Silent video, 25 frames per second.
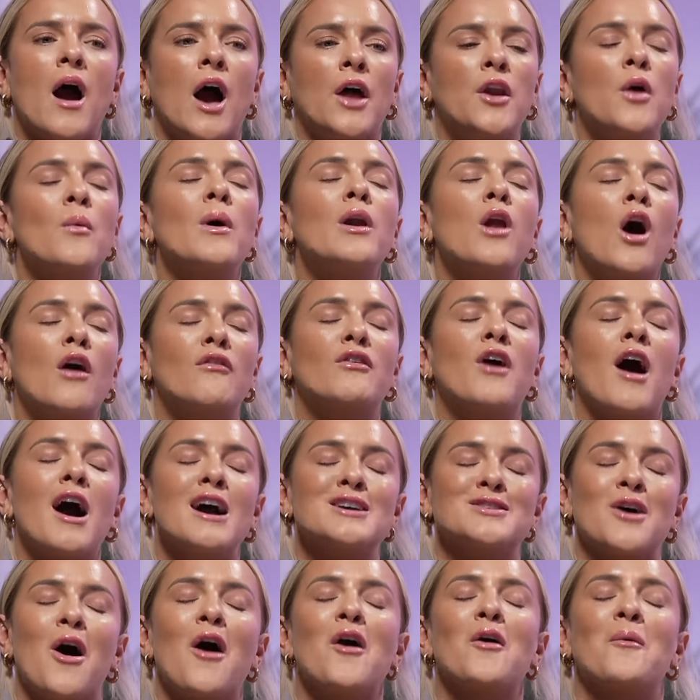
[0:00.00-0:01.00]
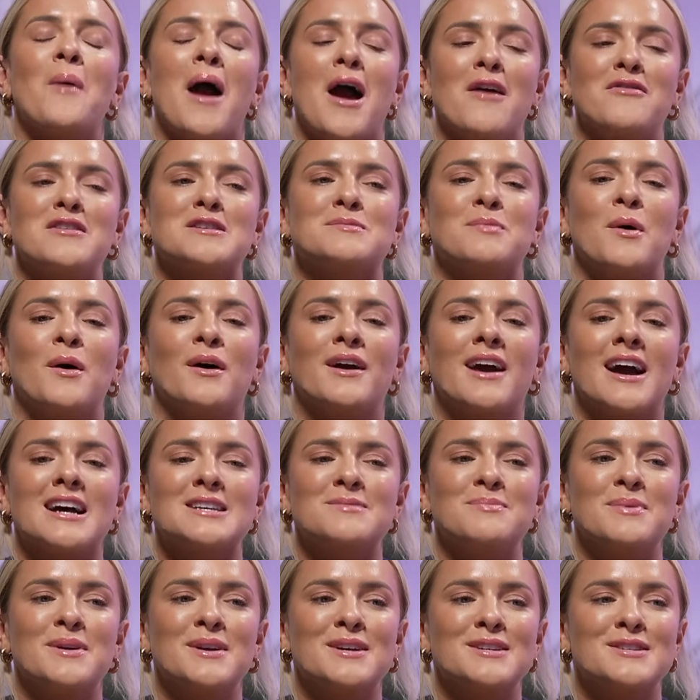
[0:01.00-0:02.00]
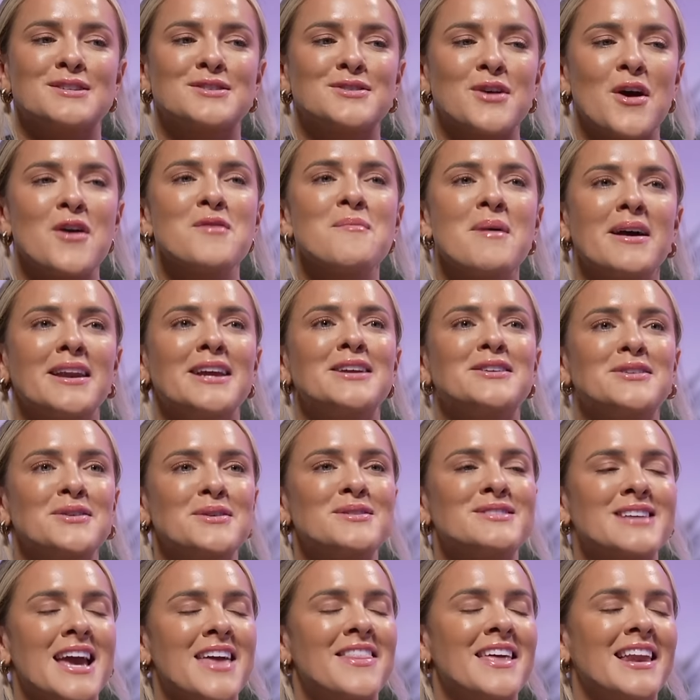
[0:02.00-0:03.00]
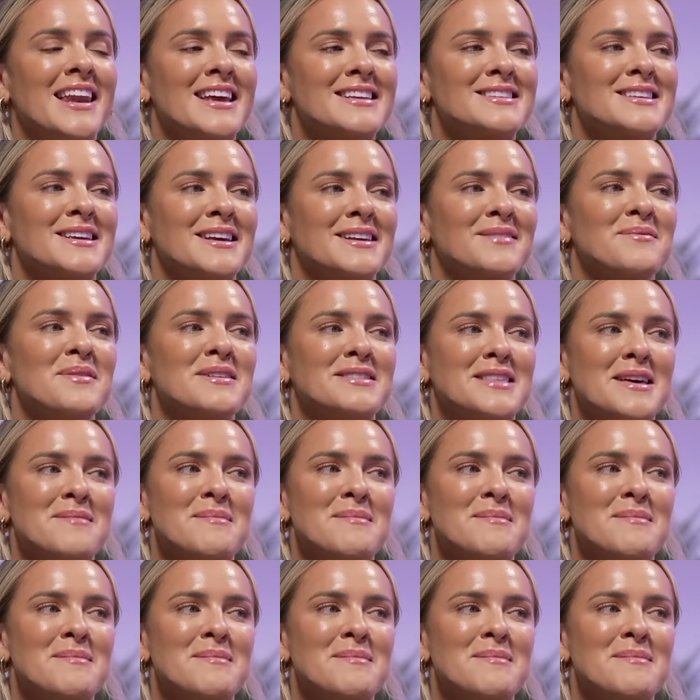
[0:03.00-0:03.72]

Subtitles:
I know a lot of guys are aware of this podcast because so many do say they listen with their